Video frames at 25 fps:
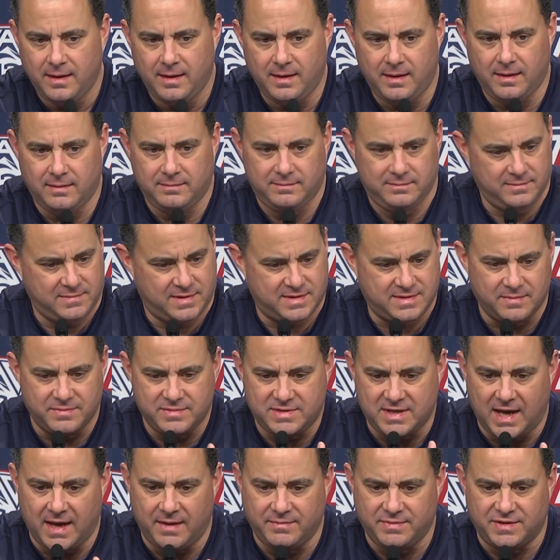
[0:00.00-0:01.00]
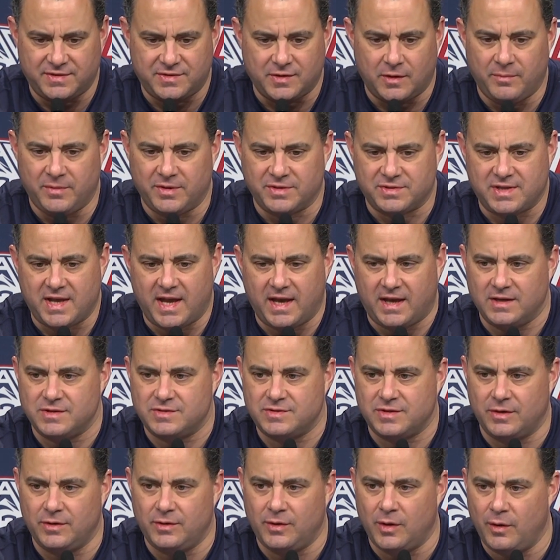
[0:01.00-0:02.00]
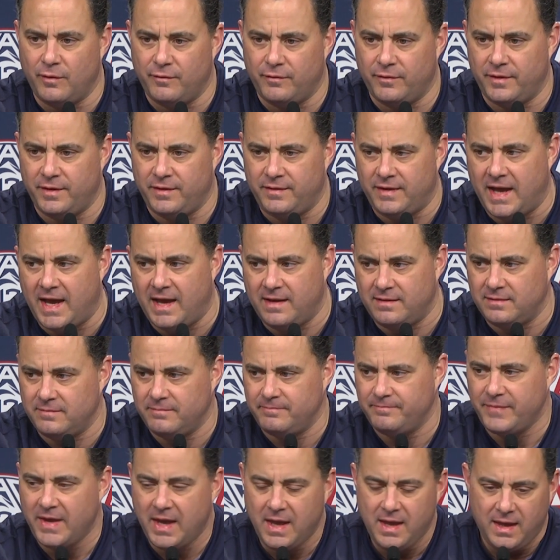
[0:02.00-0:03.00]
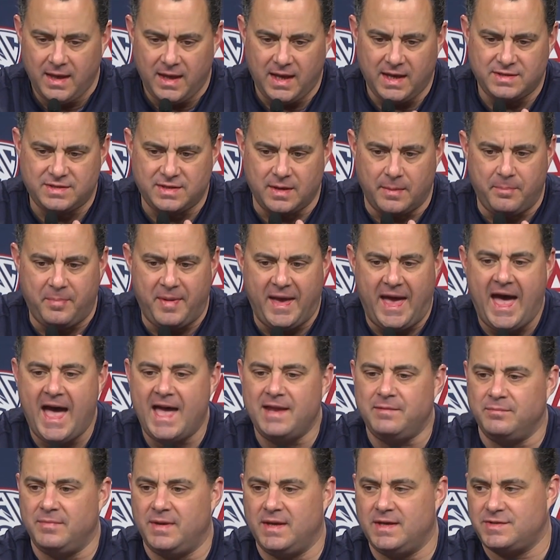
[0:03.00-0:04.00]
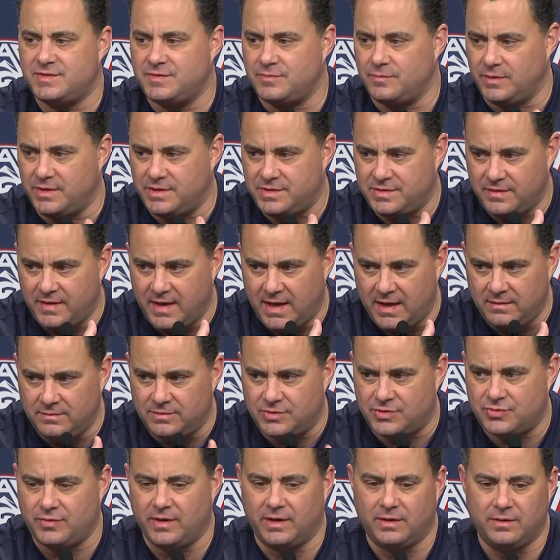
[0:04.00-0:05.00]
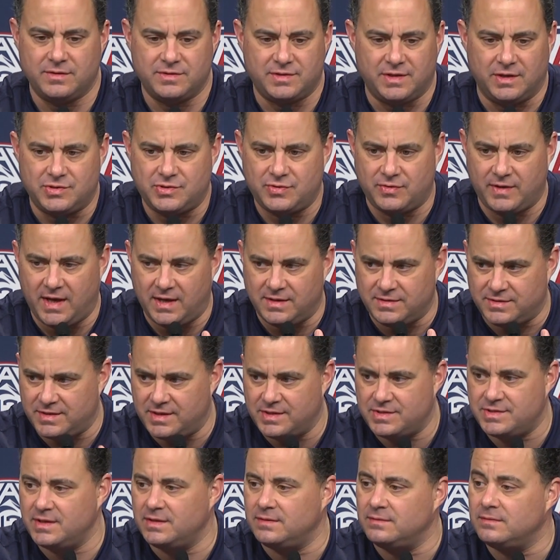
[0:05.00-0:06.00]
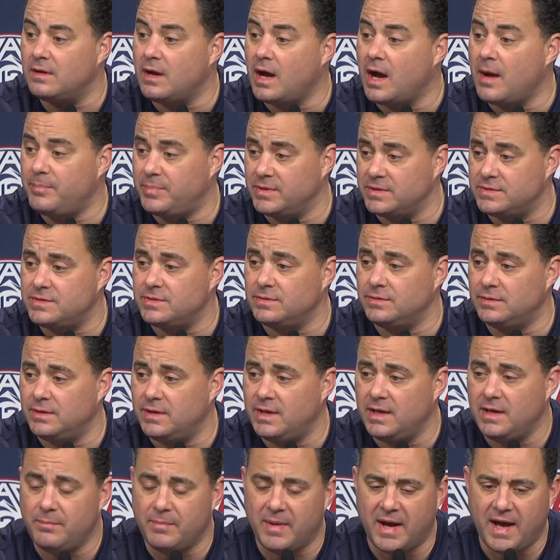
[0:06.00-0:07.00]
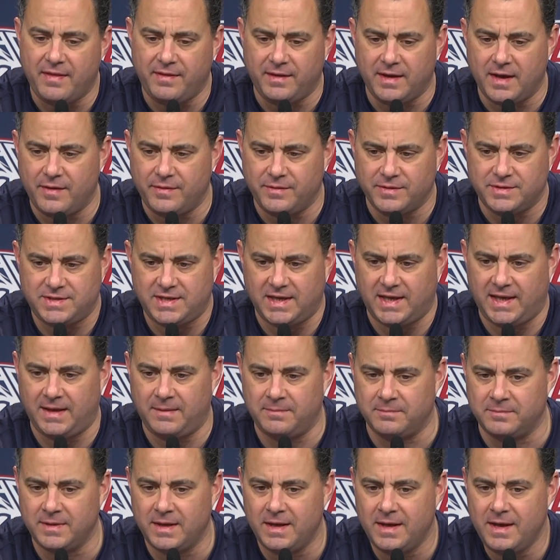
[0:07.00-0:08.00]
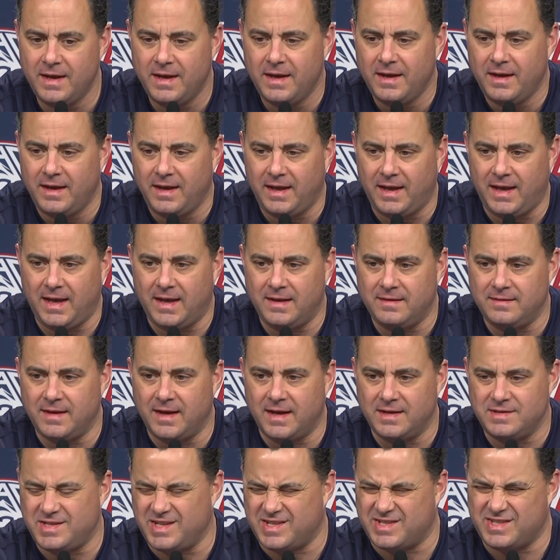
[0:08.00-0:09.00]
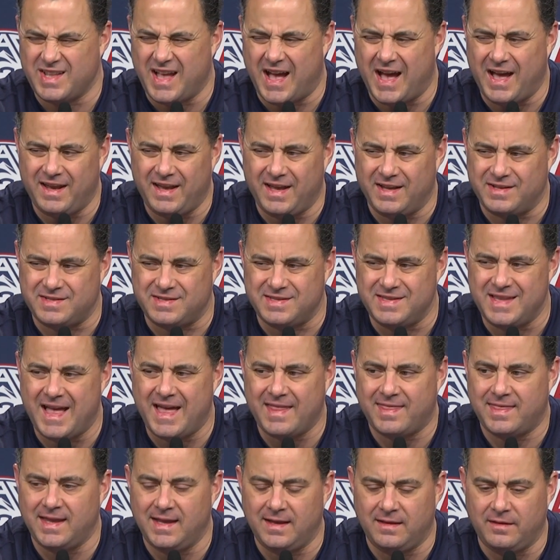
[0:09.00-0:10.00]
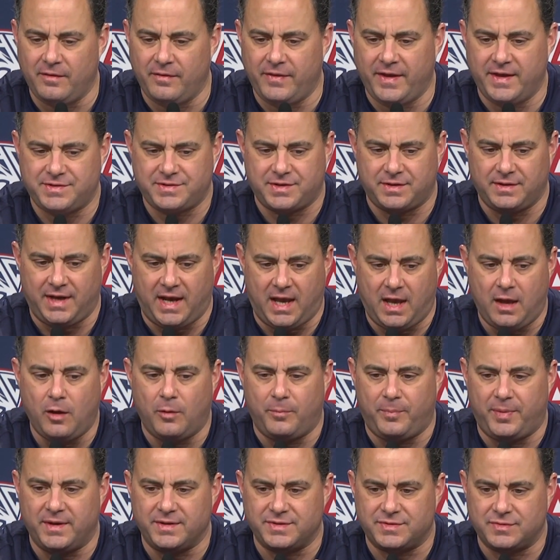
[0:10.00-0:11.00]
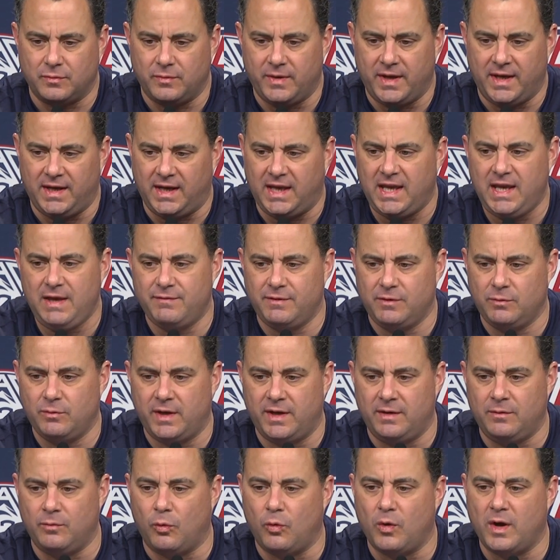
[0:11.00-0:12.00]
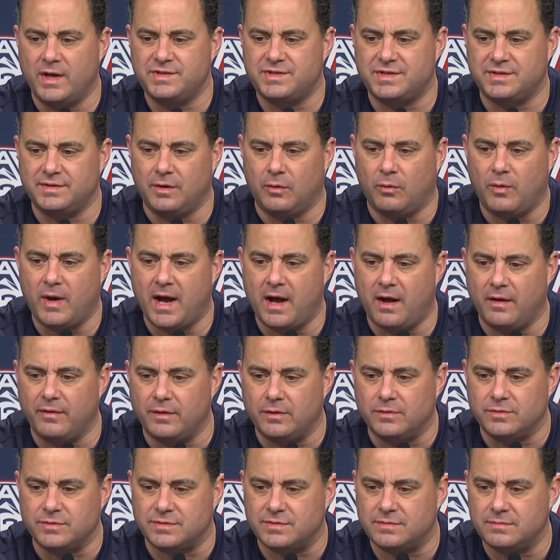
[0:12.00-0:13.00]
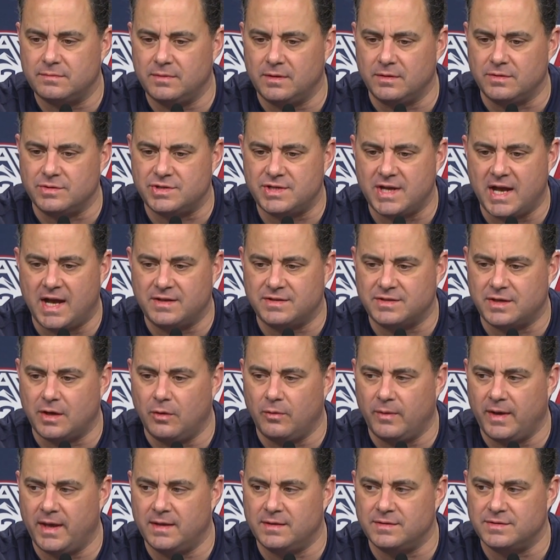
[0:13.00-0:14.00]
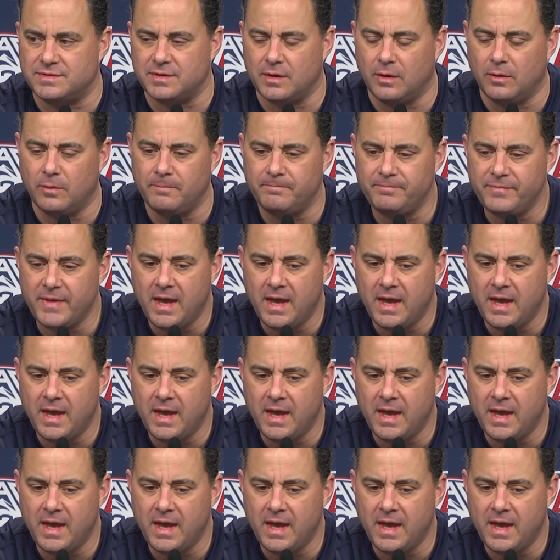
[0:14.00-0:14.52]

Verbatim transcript: And sometimes it's almost like a turnover in that it's a bad miss, which then triggers a transition opportunity by the other team. And uh, just not, it's nothing that's going to help us win, even when once in a while those, those shots go in. So